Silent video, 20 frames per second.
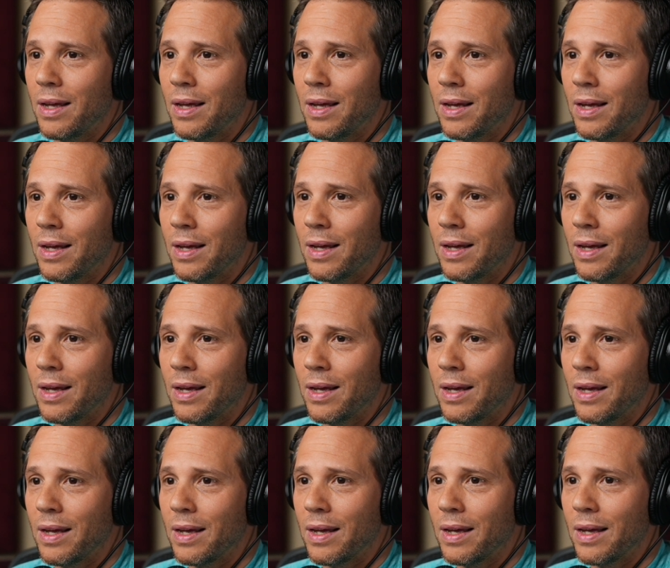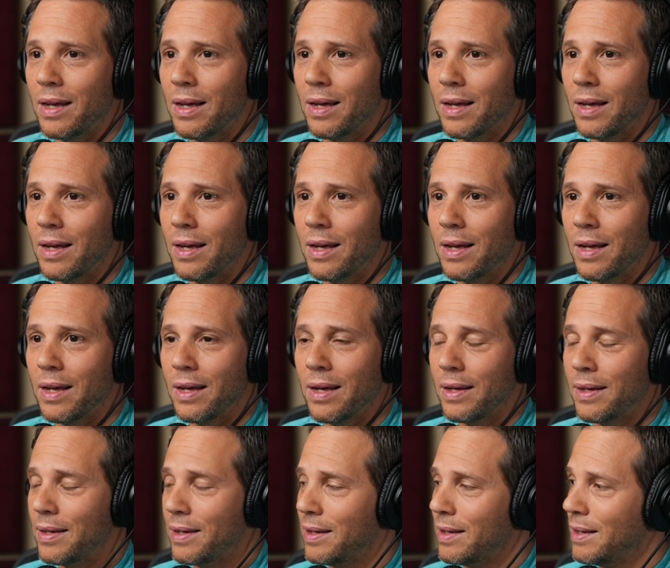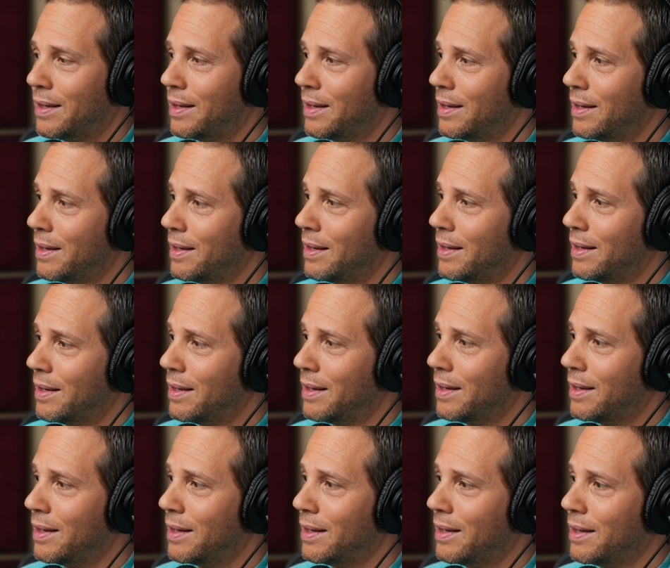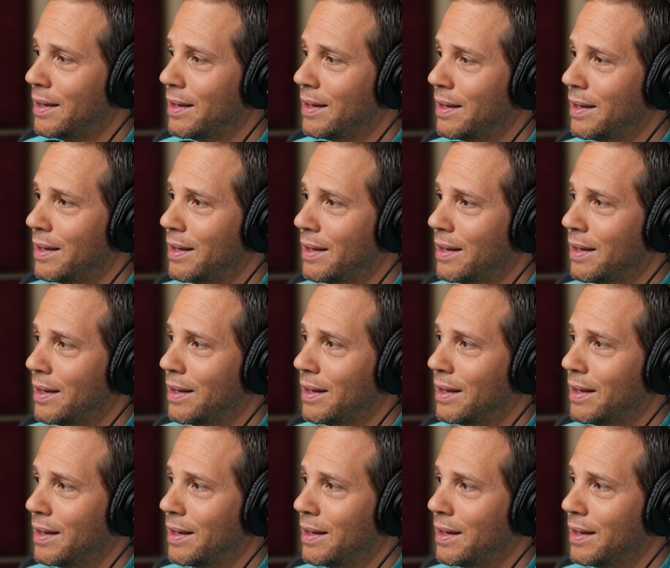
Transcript: This person isn't speaking.